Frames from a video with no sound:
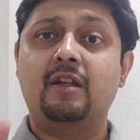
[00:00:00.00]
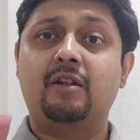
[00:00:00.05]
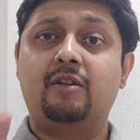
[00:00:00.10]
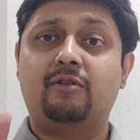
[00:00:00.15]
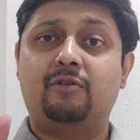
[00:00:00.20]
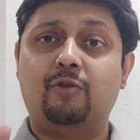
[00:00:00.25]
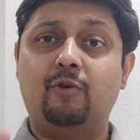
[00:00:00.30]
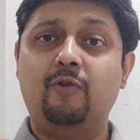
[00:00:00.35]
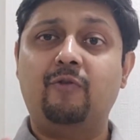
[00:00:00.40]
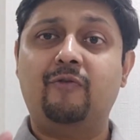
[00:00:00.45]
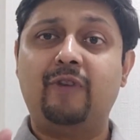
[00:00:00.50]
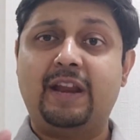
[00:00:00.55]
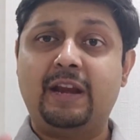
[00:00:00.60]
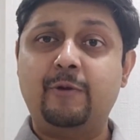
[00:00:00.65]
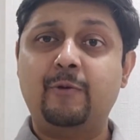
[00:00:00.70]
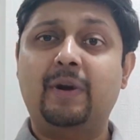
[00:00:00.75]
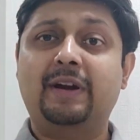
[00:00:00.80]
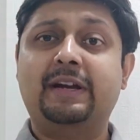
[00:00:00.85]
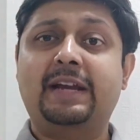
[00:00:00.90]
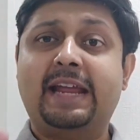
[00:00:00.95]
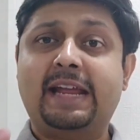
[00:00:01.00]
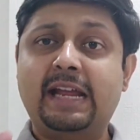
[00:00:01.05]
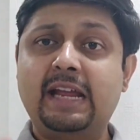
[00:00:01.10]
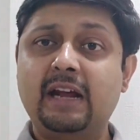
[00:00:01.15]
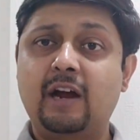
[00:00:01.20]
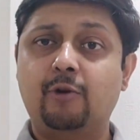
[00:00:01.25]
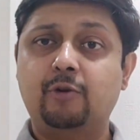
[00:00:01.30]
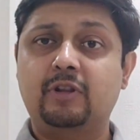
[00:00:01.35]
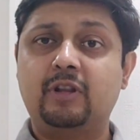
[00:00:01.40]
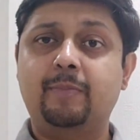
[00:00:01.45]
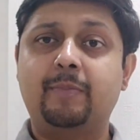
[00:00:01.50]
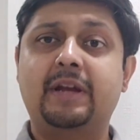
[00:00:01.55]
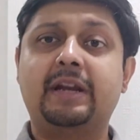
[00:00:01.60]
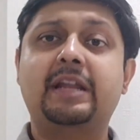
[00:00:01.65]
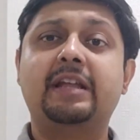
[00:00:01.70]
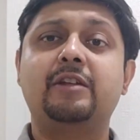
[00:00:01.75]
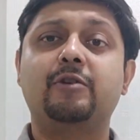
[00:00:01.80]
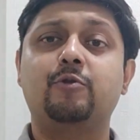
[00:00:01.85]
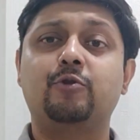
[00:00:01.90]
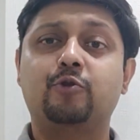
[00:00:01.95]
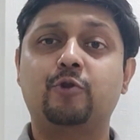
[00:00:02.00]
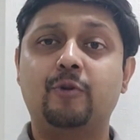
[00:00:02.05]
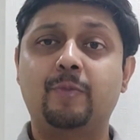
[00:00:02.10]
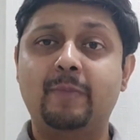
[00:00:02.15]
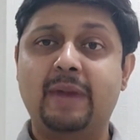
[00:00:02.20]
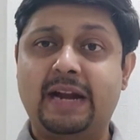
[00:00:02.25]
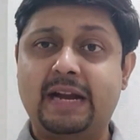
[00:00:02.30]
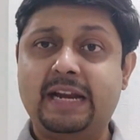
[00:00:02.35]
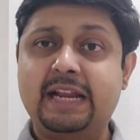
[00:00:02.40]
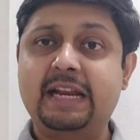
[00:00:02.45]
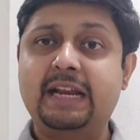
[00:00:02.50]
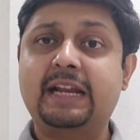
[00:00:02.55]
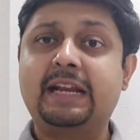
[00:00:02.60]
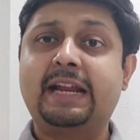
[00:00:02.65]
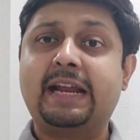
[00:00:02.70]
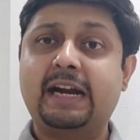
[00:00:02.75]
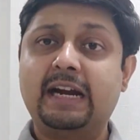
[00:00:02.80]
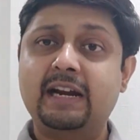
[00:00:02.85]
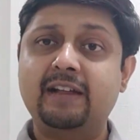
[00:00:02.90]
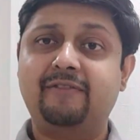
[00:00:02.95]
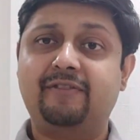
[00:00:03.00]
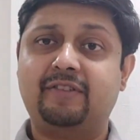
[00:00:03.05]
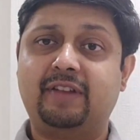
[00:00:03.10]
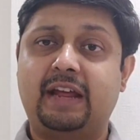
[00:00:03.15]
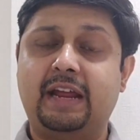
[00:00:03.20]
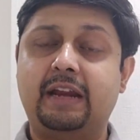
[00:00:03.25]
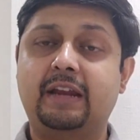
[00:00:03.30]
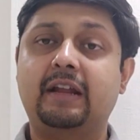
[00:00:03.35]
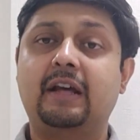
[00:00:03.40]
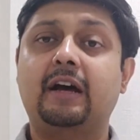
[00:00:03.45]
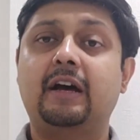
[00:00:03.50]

so when you are taking out the money, you should maintain a negative sign.